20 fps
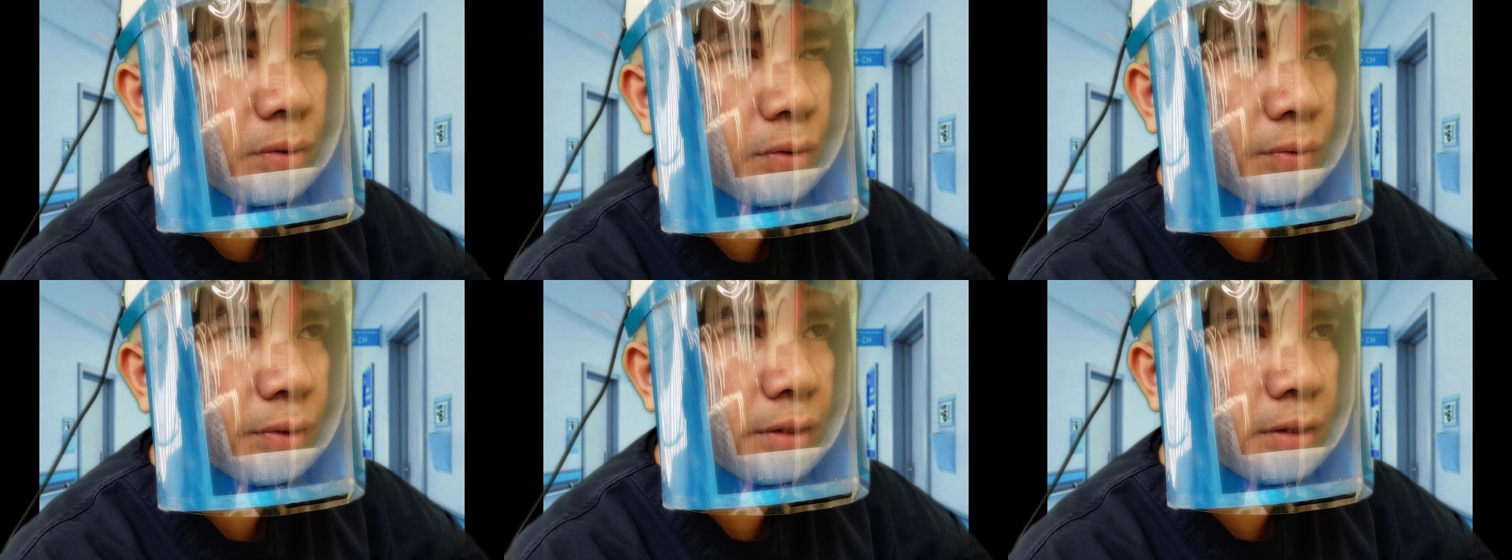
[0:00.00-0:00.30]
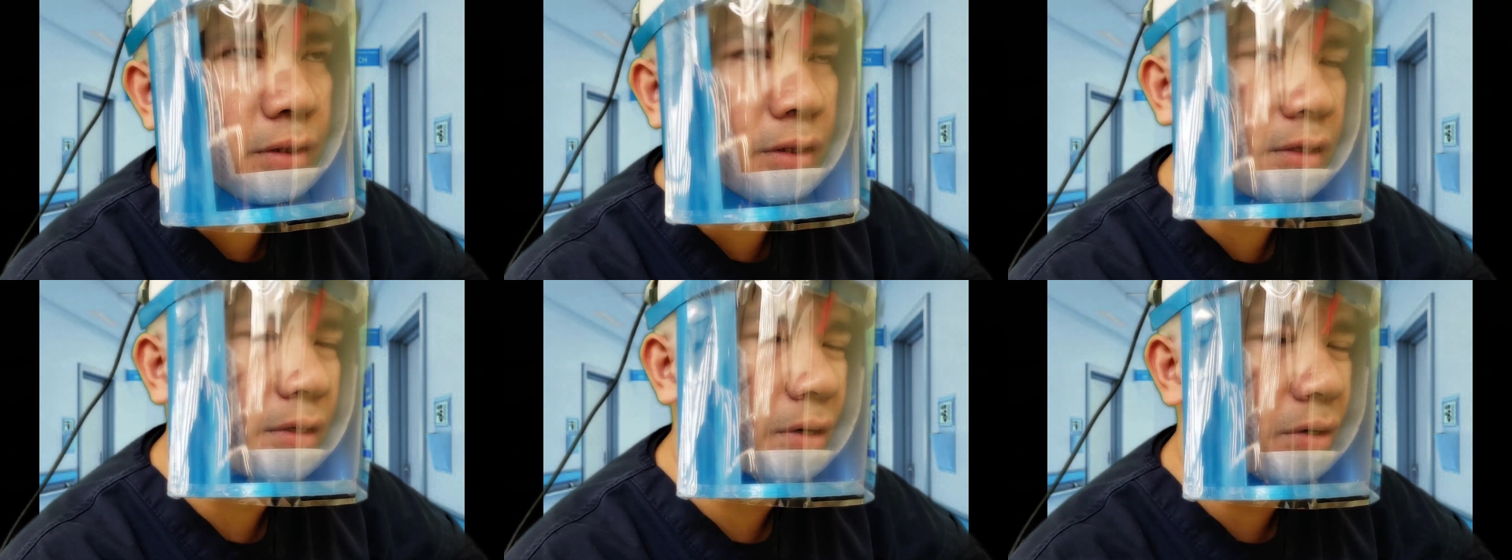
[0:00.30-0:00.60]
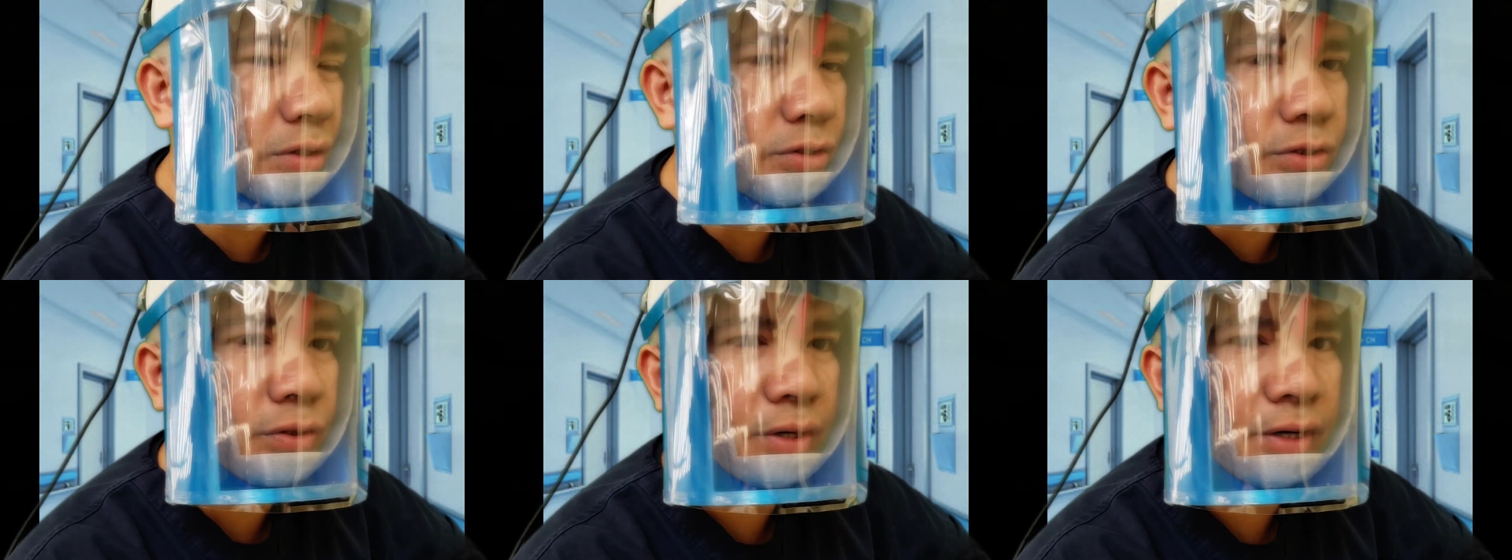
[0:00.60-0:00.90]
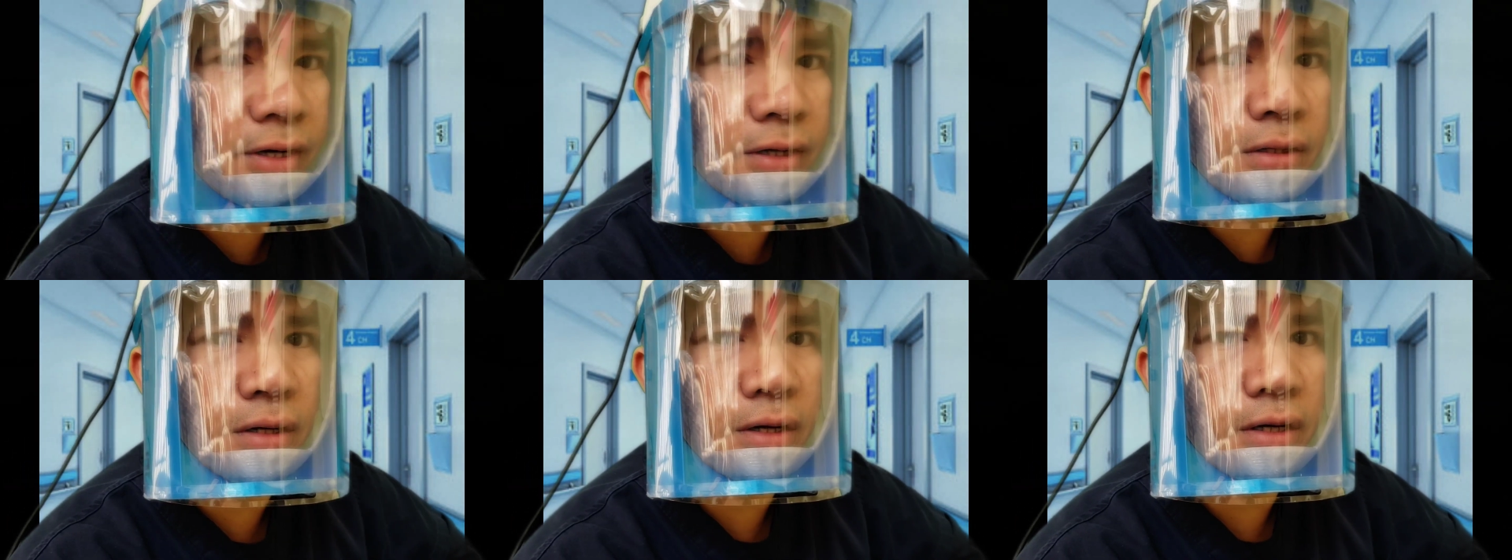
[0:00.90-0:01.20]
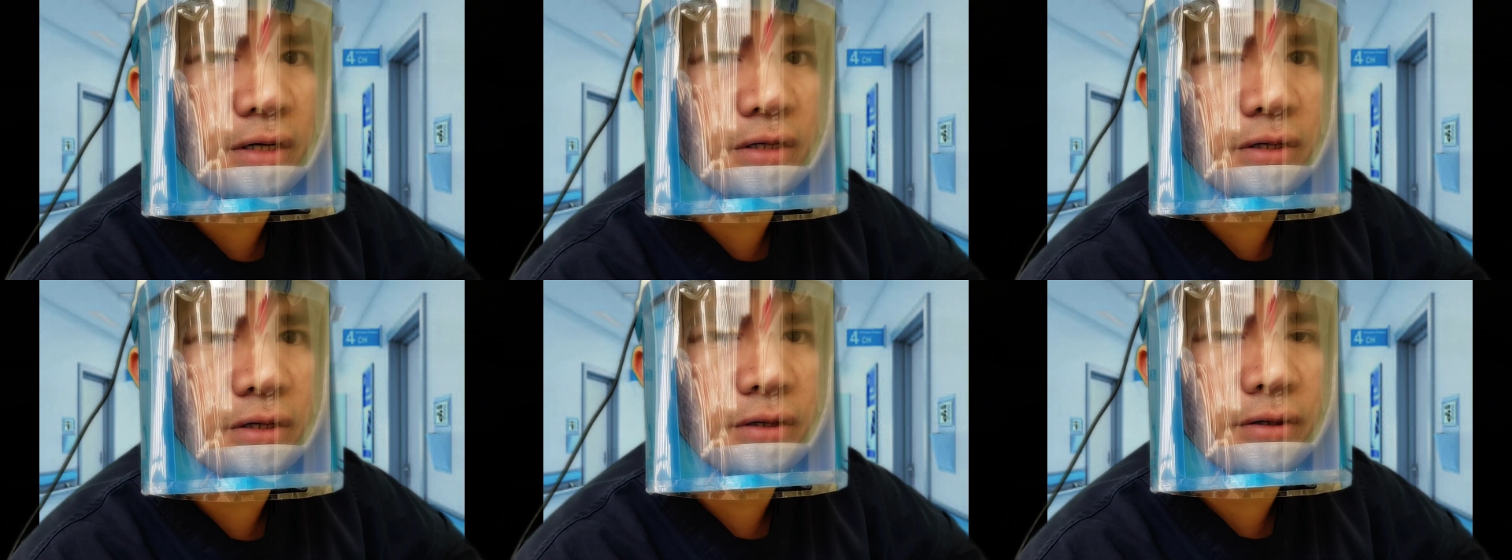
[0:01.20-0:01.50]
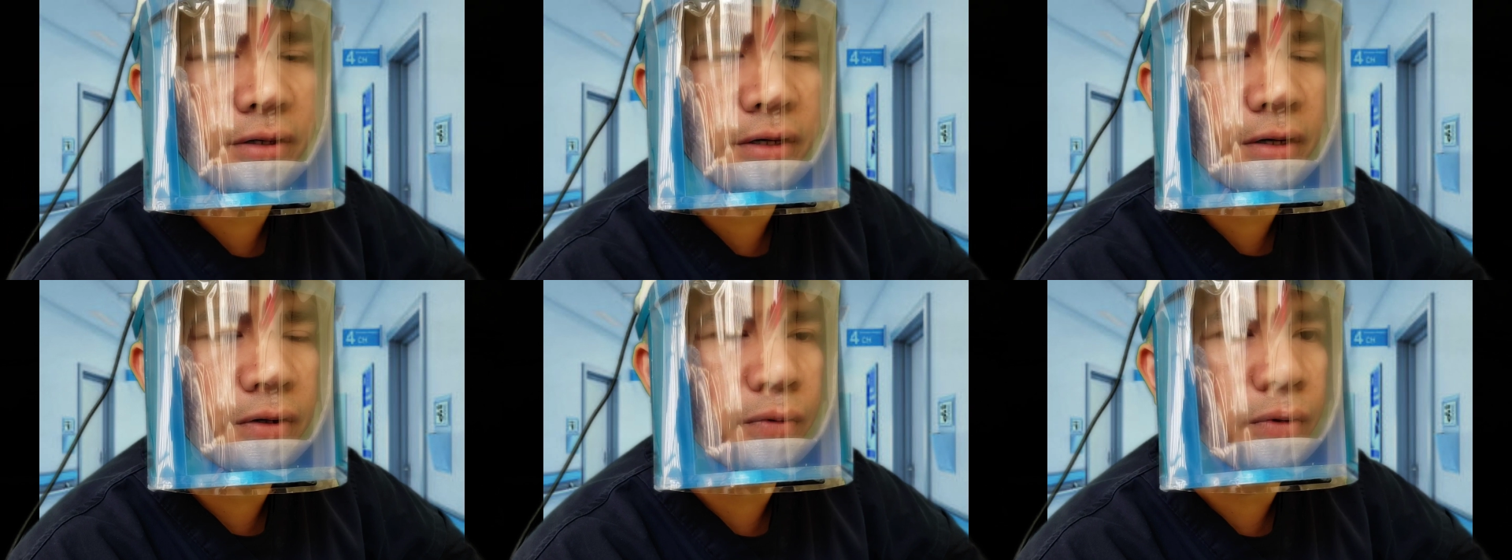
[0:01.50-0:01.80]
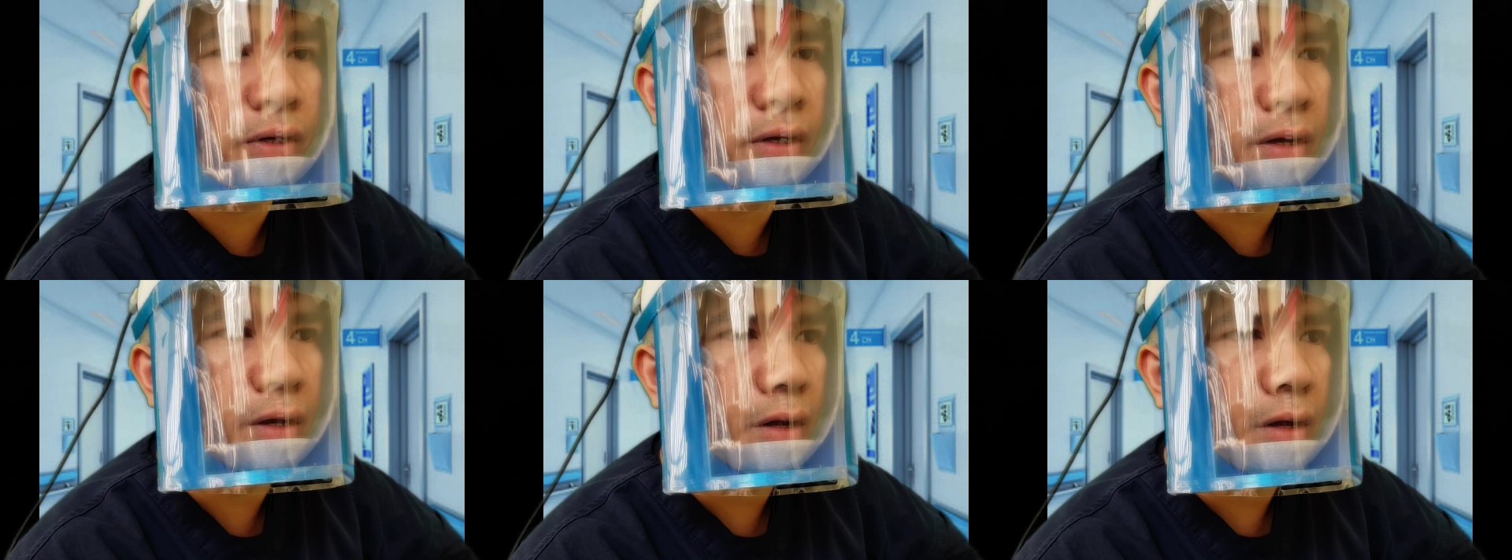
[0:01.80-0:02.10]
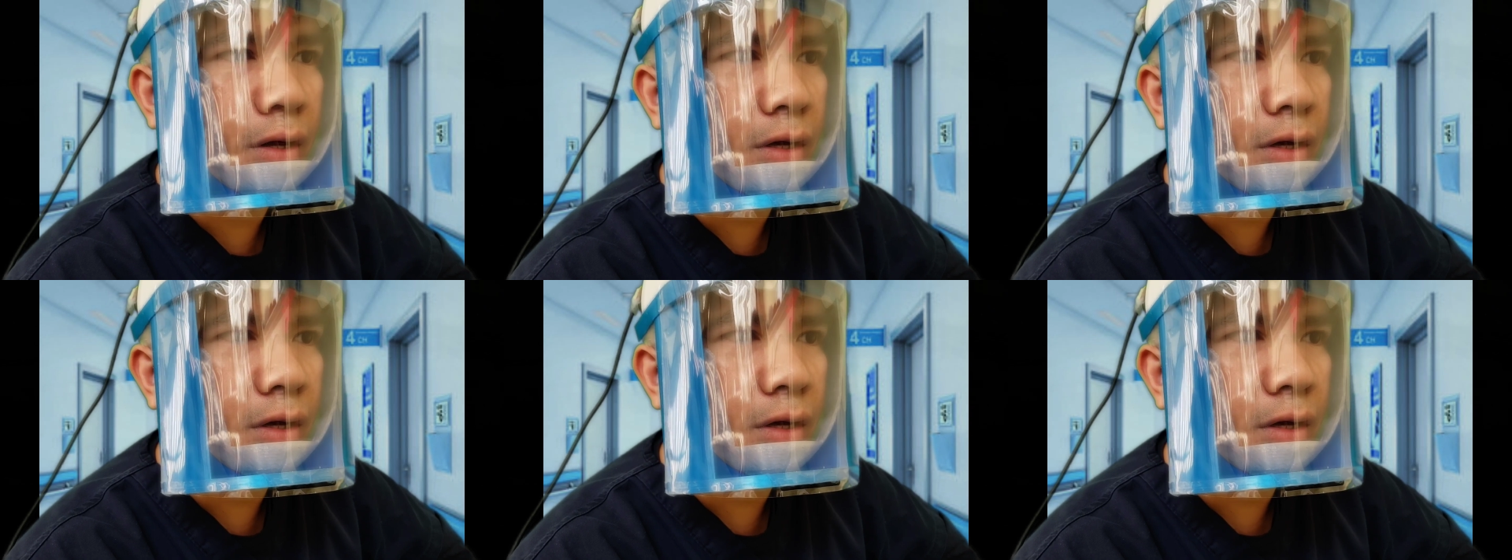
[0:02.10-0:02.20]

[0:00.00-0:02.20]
blowing and also I can I can hear it anyway